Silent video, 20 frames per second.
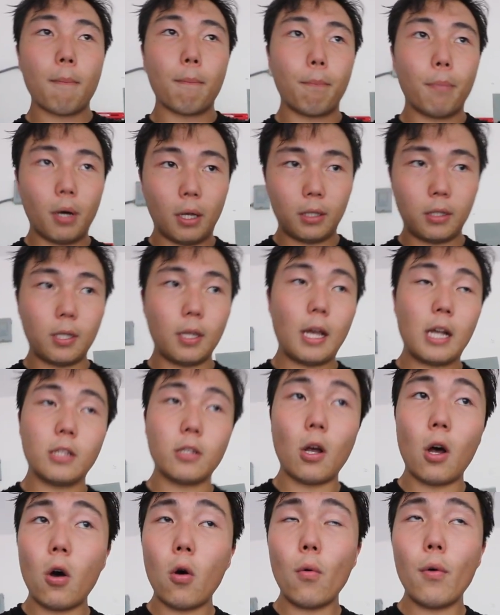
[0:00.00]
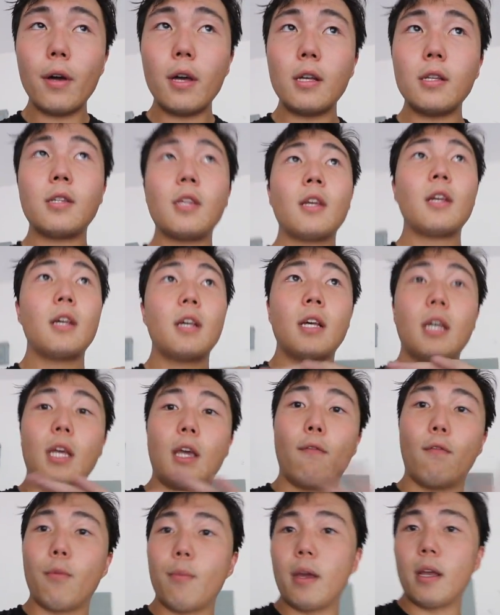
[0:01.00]
But as always,
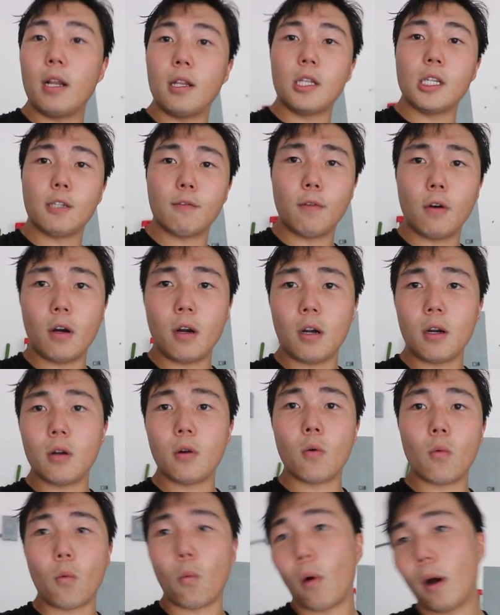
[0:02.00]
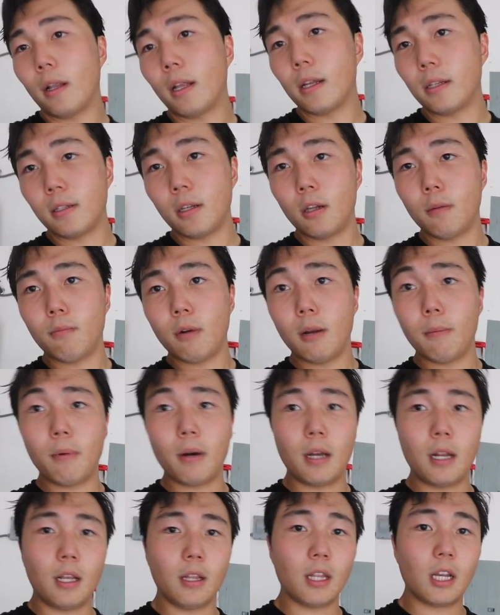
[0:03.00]
if you made it this far, why not celebrate by
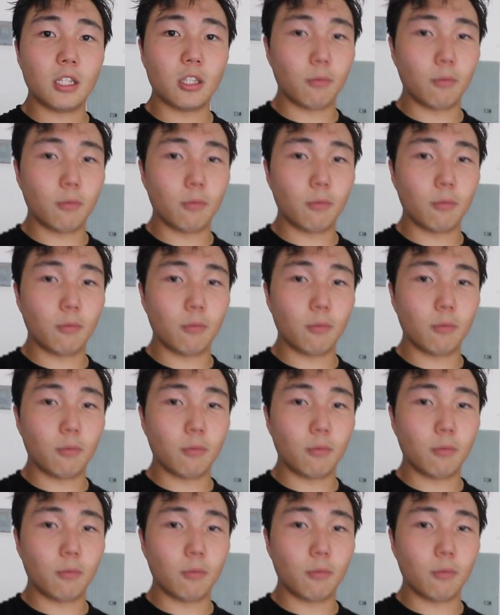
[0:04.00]
hitting that